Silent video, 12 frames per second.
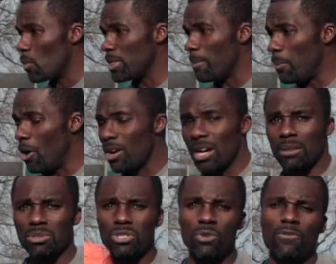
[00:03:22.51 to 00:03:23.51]
when the ball
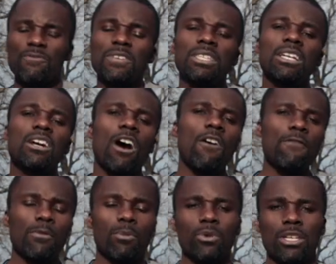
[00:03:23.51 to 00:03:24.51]
comes to you, feeling
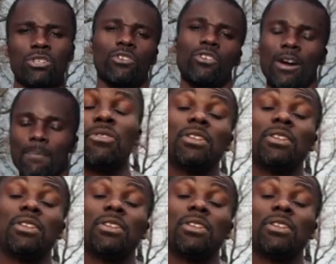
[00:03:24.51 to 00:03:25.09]
comfortable in your grip.